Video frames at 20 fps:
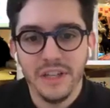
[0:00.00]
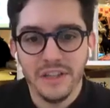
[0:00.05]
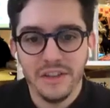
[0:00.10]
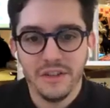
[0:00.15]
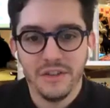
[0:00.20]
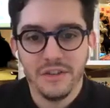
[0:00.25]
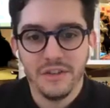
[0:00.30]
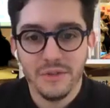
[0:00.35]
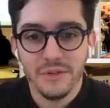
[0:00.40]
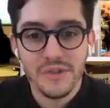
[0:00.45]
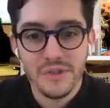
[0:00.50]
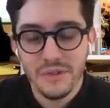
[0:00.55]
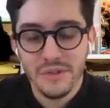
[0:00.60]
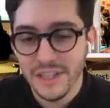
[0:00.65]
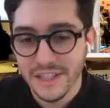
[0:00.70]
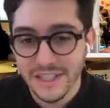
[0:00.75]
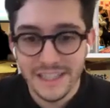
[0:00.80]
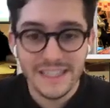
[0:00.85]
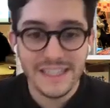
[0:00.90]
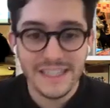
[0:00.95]
And they're also
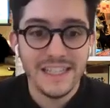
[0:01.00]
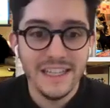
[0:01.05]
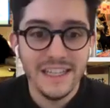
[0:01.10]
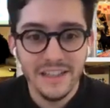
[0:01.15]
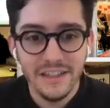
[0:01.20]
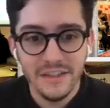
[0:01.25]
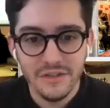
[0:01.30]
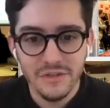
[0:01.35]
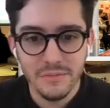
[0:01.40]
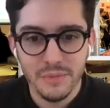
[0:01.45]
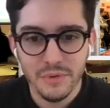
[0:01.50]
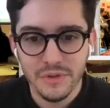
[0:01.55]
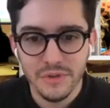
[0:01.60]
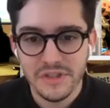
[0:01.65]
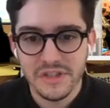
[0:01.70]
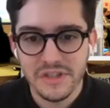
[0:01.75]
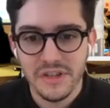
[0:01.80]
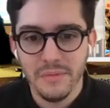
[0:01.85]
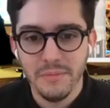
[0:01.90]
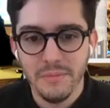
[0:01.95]
like excited to put
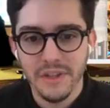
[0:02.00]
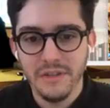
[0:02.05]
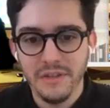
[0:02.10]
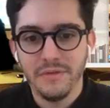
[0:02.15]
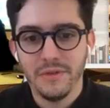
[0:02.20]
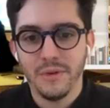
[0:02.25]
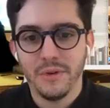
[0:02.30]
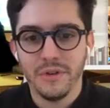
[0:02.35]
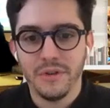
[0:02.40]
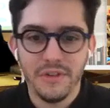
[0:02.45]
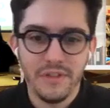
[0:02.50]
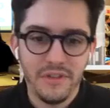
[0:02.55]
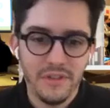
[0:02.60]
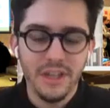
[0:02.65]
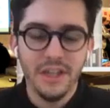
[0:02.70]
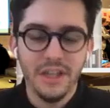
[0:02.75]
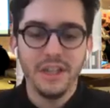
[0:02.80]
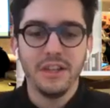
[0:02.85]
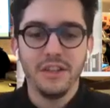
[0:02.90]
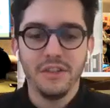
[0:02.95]
something forth
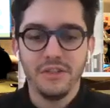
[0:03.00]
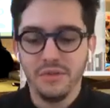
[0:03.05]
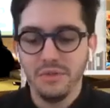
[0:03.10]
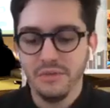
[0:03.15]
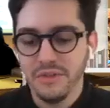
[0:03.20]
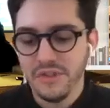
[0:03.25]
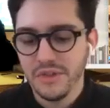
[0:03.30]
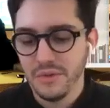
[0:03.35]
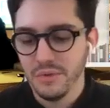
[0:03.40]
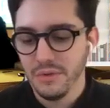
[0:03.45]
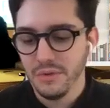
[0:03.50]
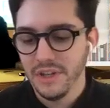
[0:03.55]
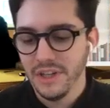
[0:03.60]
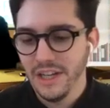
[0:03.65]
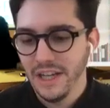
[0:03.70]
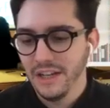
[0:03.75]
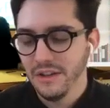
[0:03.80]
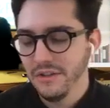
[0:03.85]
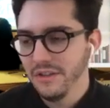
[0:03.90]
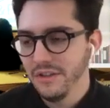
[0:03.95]
to the school and
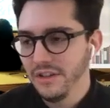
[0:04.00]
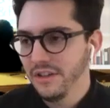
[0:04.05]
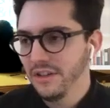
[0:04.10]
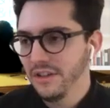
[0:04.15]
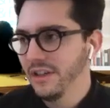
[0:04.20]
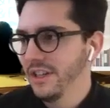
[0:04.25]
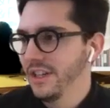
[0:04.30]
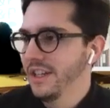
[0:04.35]
out there.